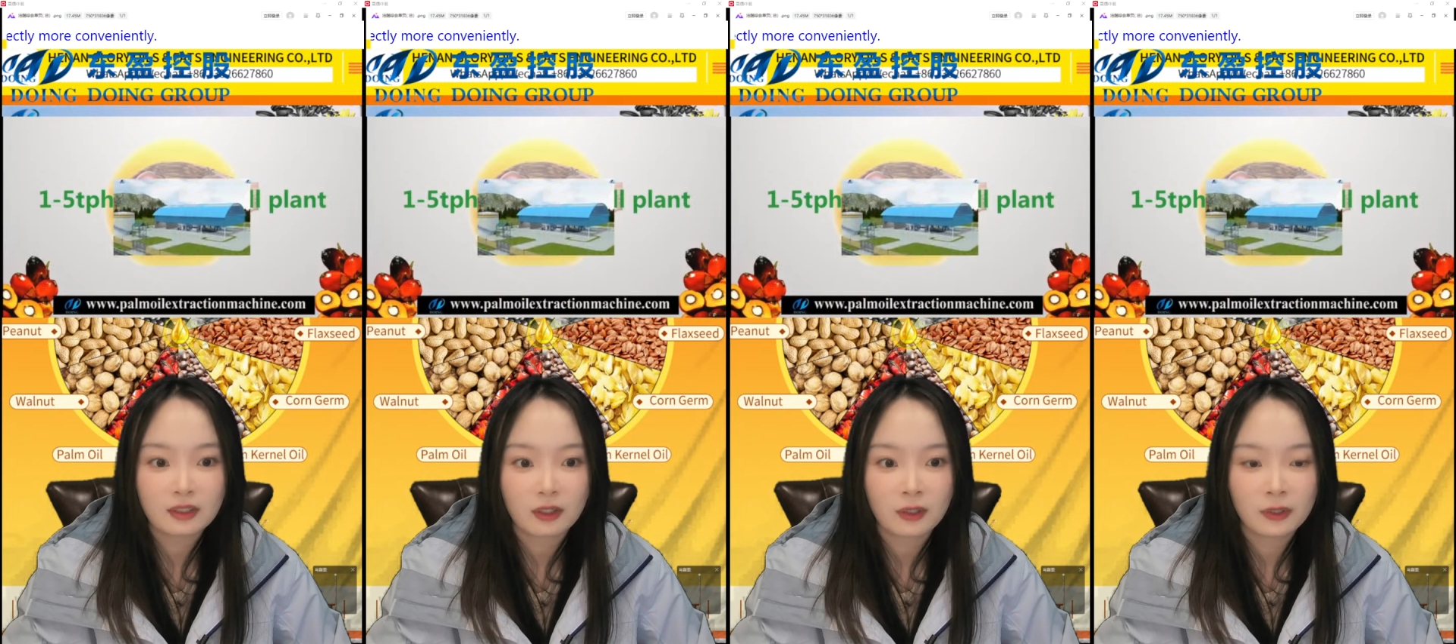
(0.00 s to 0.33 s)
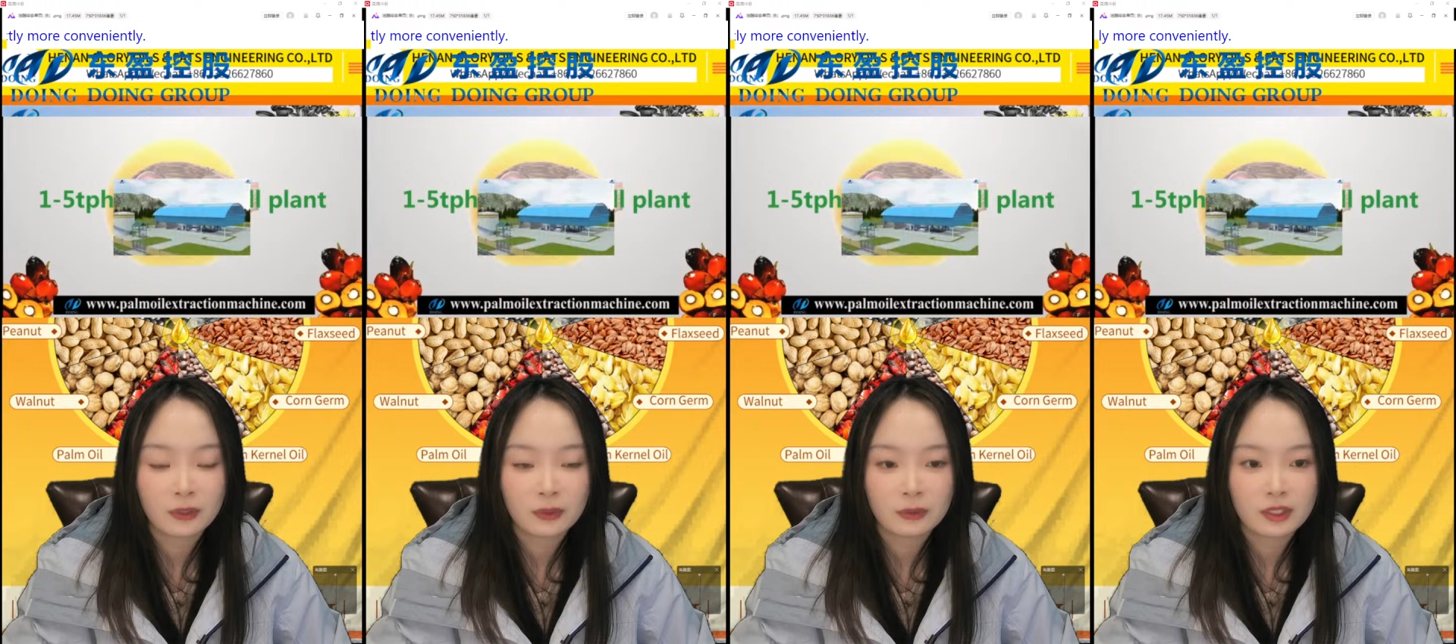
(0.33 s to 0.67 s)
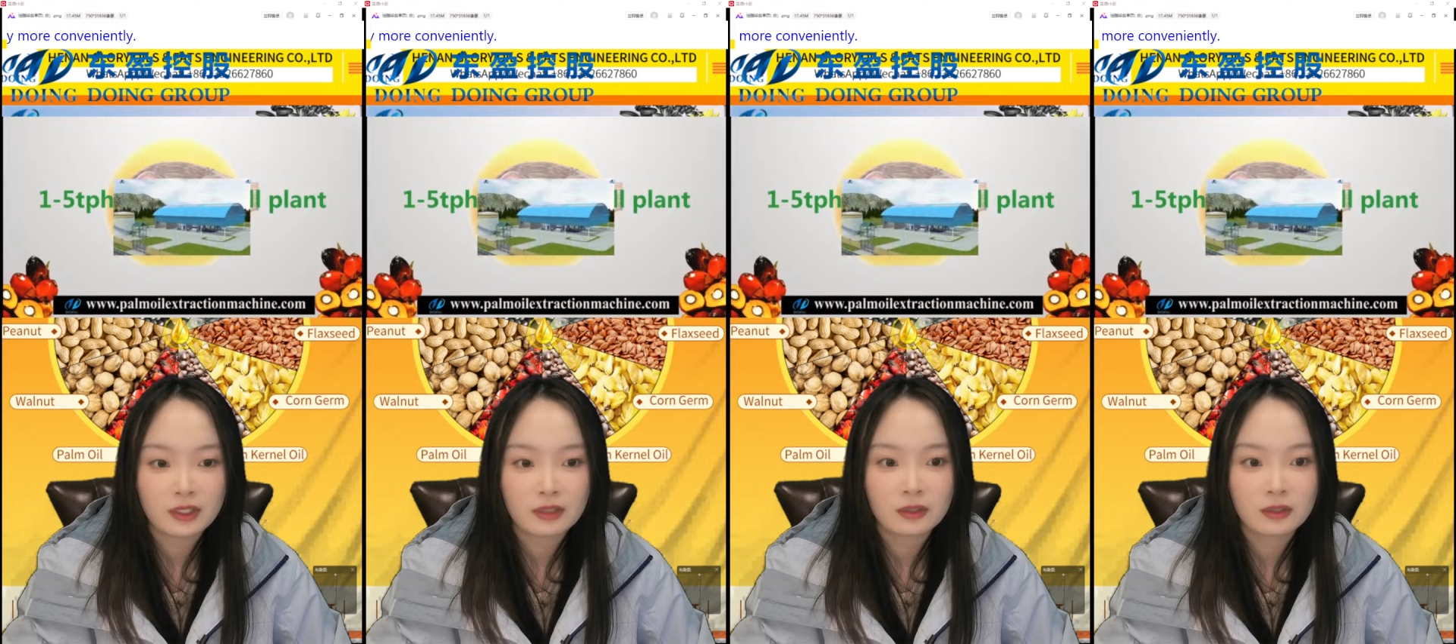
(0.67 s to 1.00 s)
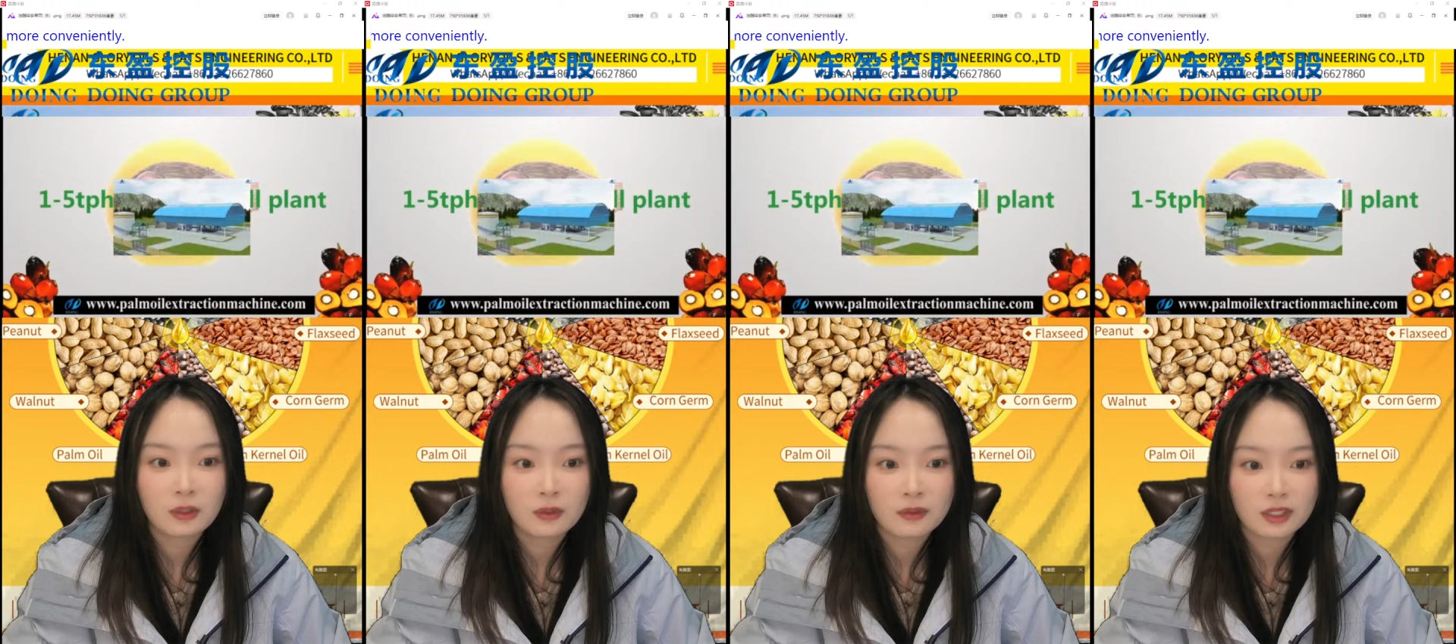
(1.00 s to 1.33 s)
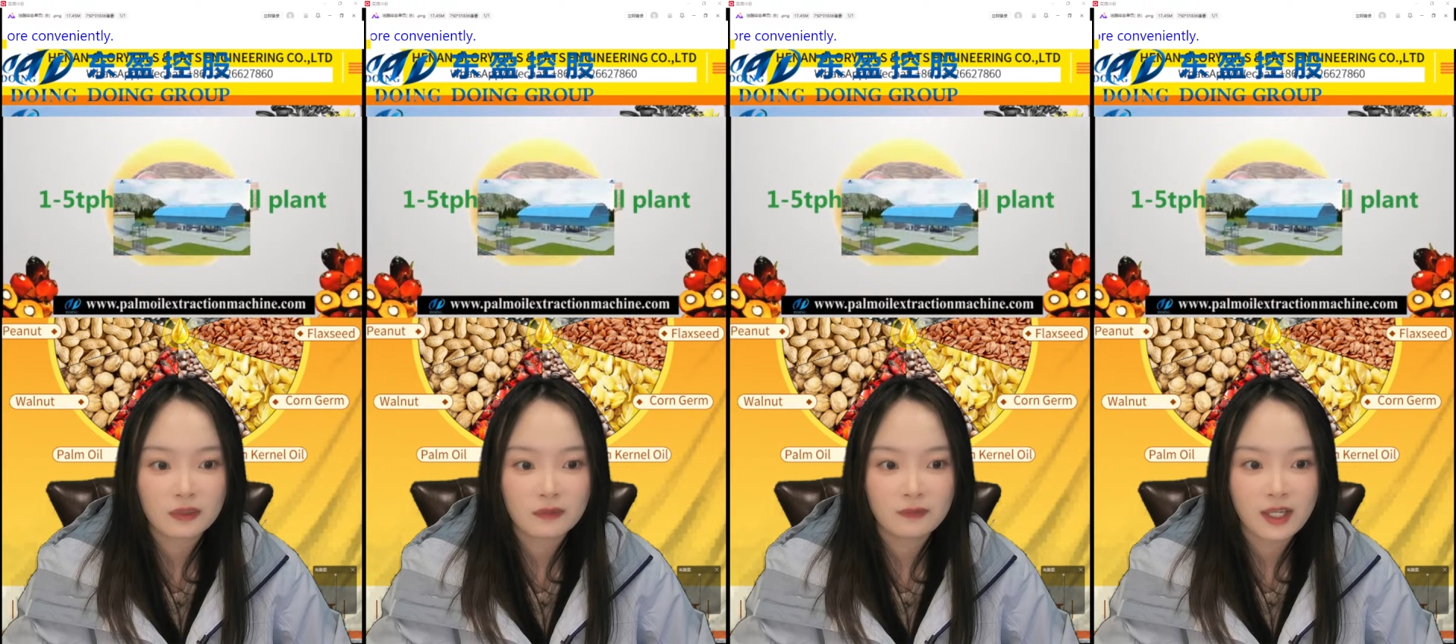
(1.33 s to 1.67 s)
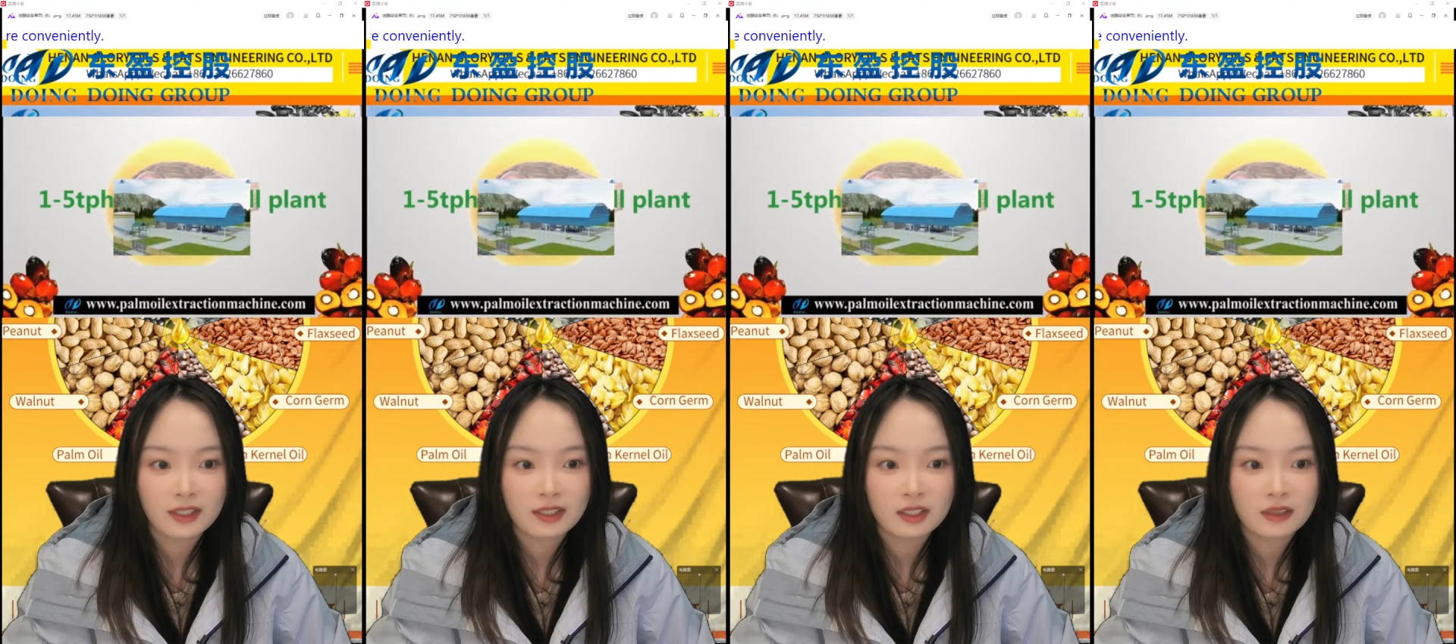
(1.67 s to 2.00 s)
oil in a
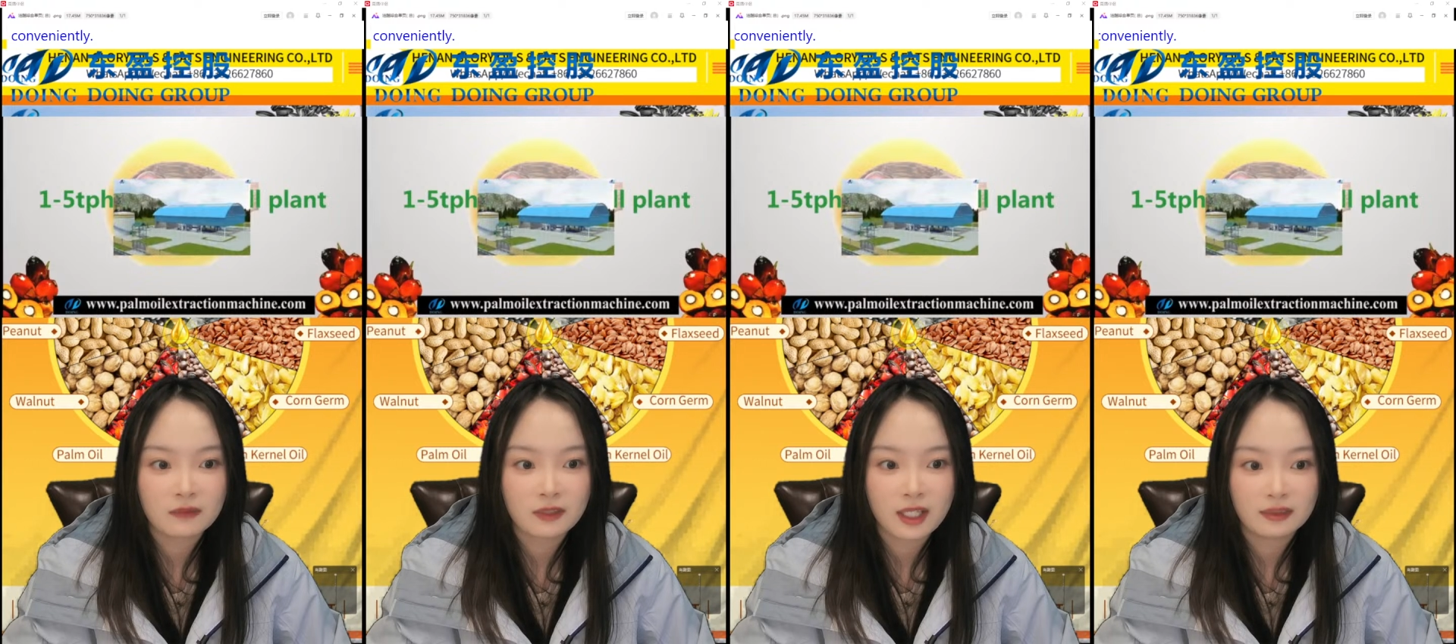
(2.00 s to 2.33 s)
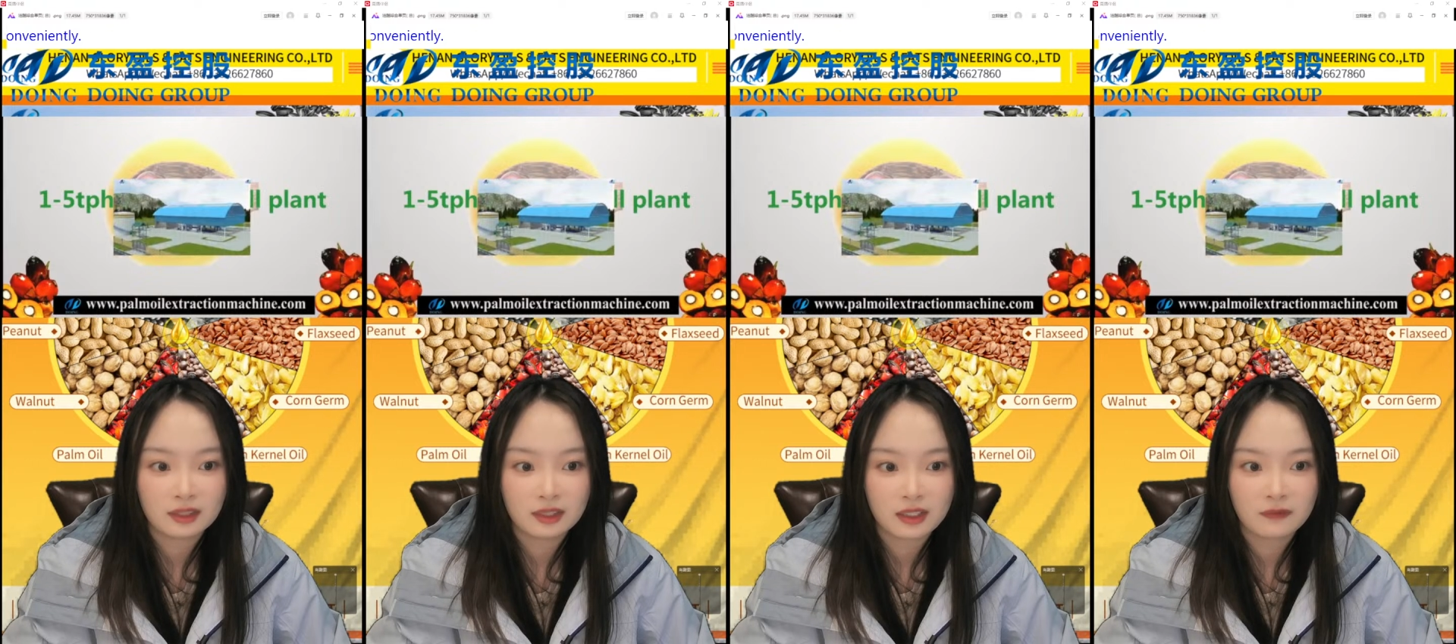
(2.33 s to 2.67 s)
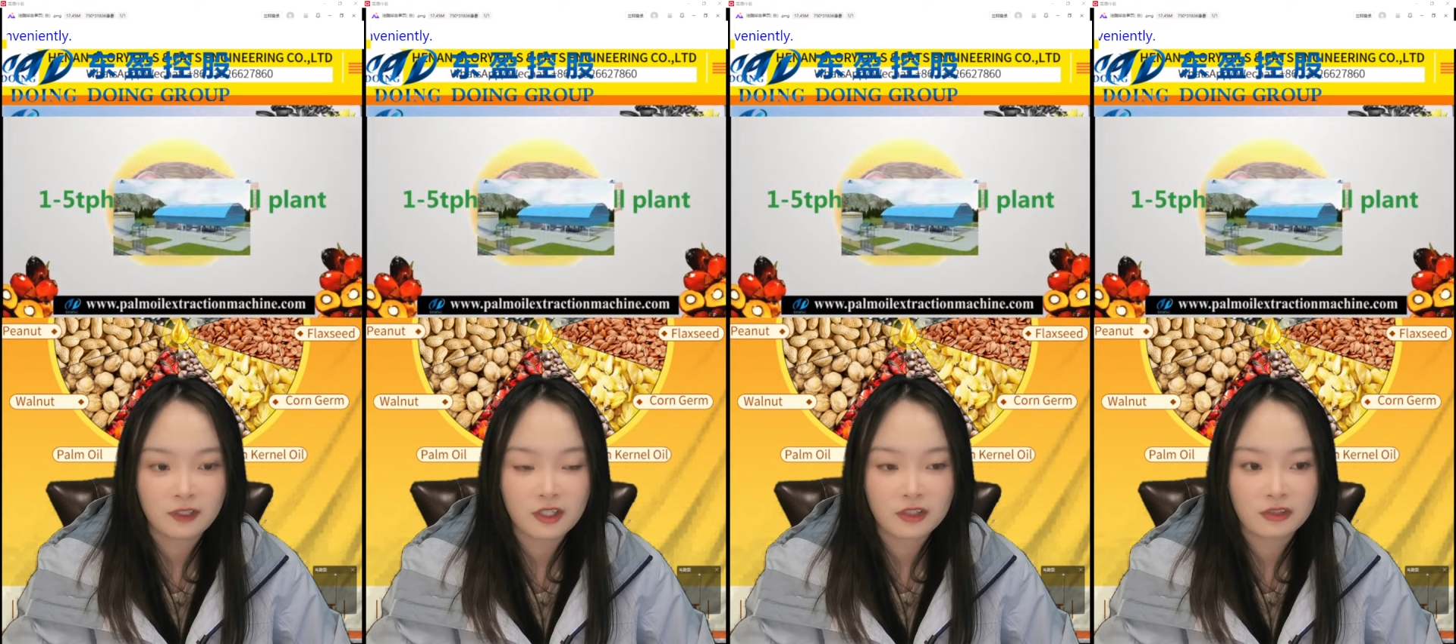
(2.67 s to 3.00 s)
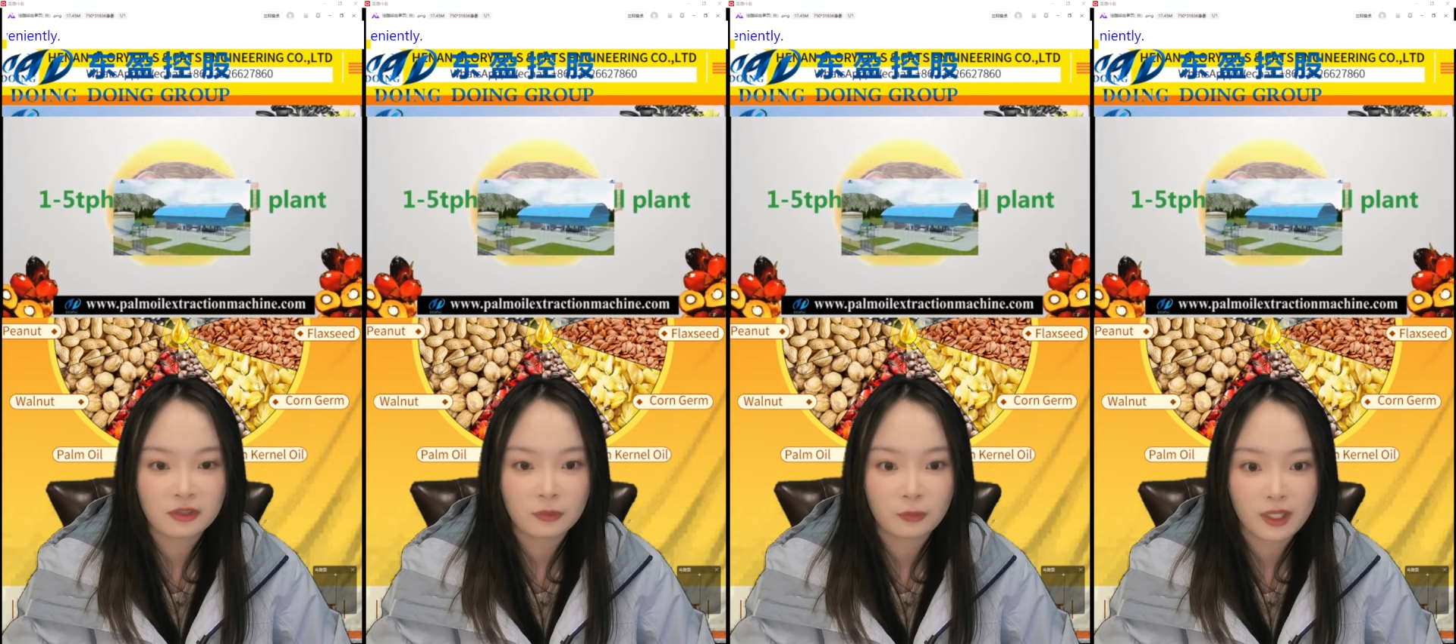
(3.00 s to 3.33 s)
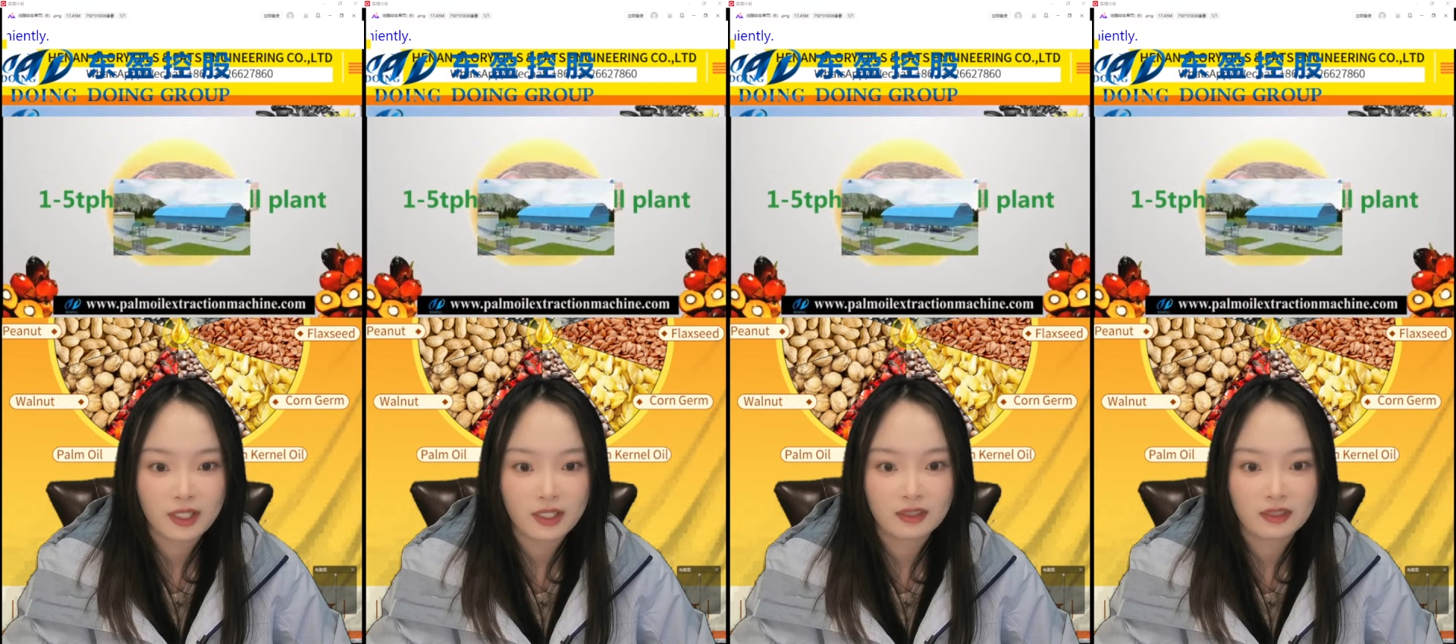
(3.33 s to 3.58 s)
cost-effective and efficient way.